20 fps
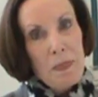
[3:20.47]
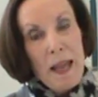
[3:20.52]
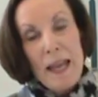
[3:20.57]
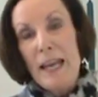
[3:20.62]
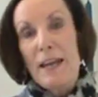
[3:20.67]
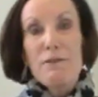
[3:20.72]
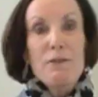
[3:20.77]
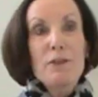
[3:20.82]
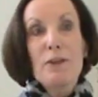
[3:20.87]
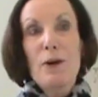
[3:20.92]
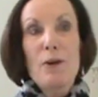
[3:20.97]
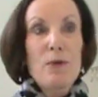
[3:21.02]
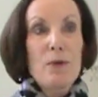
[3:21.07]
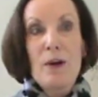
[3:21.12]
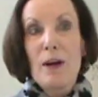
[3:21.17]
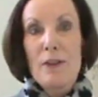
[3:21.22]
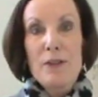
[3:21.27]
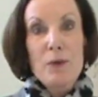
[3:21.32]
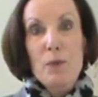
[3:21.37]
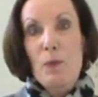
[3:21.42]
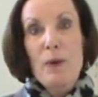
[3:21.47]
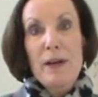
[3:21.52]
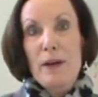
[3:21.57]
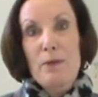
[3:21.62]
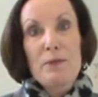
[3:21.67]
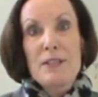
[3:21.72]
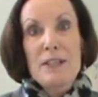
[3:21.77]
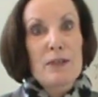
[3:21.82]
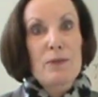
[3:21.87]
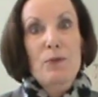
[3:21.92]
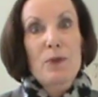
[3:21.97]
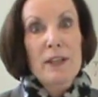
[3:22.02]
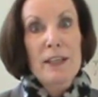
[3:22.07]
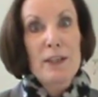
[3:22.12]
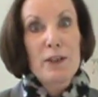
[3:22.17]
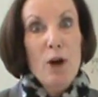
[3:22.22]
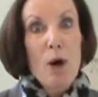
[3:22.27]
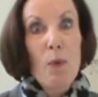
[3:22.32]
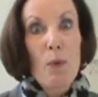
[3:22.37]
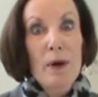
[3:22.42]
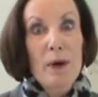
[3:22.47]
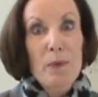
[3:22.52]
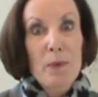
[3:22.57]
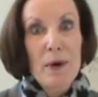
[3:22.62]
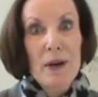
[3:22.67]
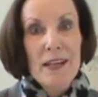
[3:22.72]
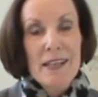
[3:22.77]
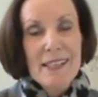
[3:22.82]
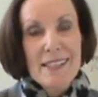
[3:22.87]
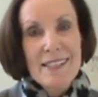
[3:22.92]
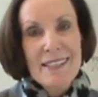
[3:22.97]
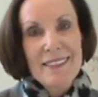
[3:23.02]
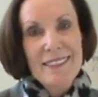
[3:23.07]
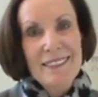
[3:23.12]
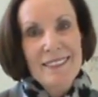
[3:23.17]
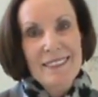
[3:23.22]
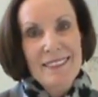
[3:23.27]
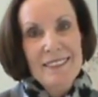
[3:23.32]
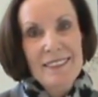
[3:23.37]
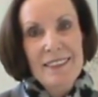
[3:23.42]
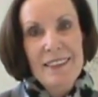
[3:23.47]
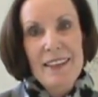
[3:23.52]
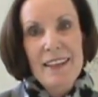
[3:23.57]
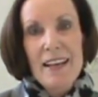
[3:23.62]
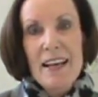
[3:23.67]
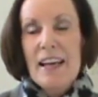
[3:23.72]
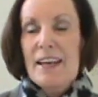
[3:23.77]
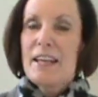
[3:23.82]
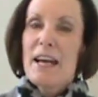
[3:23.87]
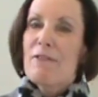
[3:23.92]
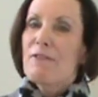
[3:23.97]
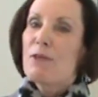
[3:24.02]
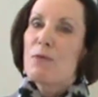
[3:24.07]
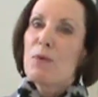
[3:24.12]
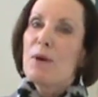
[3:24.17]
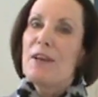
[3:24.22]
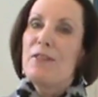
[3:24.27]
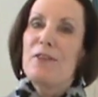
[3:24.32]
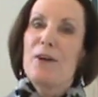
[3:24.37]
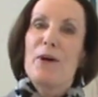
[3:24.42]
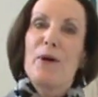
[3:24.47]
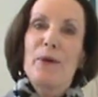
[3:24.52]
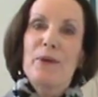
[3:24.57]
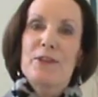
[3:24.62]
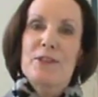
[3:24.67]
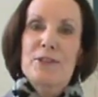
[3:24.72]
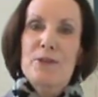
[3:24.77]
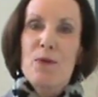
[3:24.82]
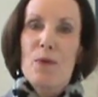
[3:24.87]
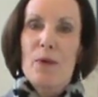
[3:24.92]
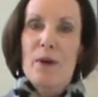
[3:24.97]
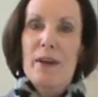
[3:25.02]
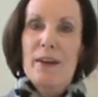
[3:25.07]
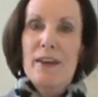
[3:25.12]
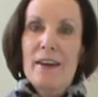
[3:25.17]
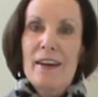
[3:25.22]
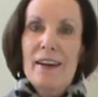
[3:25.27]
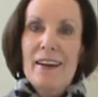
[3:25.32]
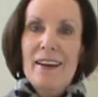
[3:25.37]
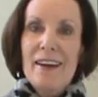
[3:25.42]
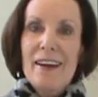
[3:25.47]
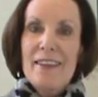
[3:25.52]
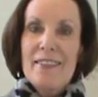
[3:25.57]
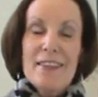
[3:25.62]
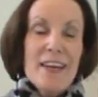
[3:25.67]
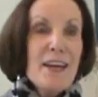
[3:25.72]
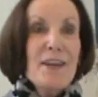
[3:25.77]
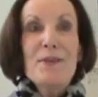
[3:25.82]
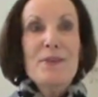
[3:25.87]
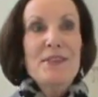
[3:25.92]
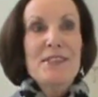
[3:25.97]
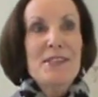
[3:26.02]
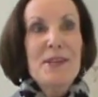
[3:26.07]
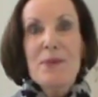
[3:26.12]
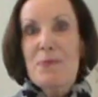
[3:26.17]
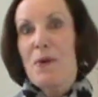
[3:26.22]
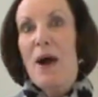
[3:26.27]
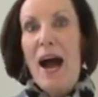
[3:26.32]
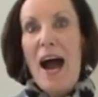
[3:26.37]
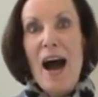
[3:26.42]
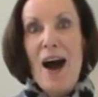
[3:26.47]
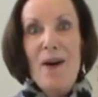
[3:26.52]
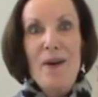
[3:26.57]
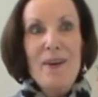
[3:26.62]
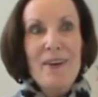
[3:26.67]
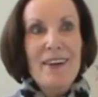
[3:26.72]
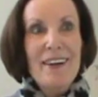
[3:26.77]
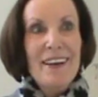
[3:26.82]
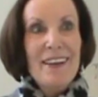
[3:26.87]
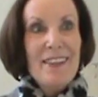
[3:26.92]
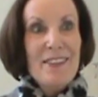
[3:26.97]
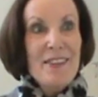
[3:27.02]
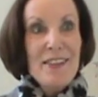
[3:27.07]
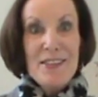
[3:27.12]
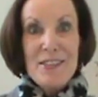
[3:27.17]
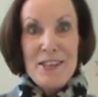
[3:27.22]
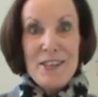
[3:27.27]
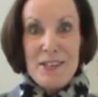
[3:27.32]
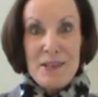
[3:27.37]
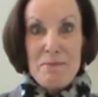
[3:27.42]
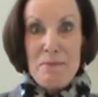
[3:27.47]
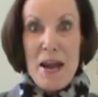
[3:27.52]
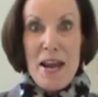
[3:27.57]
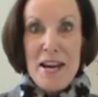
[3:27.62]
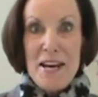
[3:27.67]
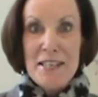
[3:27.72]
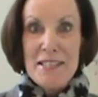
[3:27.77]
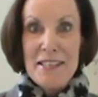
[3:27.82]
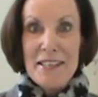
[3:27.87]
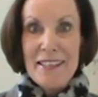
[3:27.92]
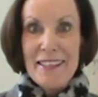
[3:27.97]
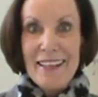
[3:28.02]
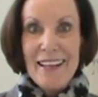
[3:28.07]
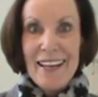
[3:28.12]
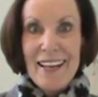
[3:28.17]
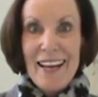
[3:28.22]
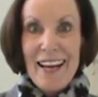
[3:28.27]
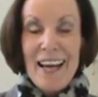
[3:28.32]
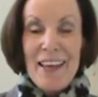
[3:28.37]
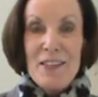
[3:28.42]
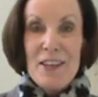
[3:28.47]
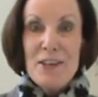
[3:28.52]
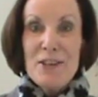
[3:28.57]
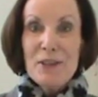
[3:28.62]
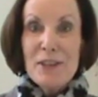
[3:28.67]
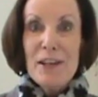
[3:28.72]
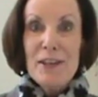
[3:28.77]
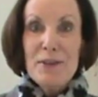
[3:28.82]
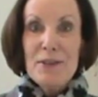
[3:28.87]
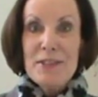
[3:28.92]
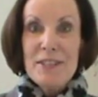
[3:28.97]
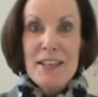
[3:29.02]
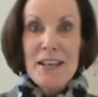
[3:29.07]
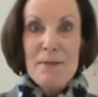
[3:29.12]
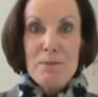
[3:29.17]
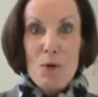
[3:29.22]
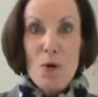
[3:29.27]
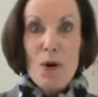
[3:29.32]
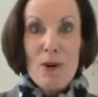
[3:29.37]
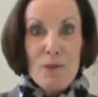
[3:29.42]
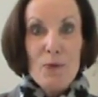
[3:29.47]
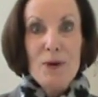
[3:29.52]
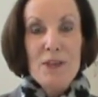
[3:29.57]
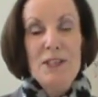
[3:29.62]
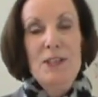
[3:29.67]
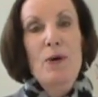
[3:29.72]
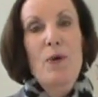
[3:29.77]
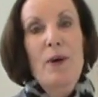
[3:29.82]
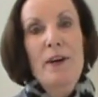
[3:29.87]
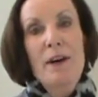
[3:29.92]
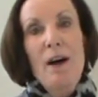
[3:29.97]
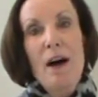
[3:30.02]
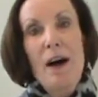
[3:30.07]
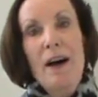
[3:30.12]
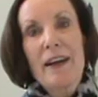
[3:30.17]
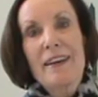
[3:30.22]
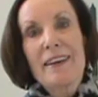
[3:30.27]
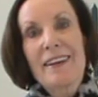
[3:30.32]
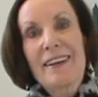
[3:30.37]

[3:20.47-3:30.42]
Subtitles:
even though the widow didn't really know what it was. Now, if you read the whole story, then you'll see, wow, this is amazing. And then you'll understand more of what's going on.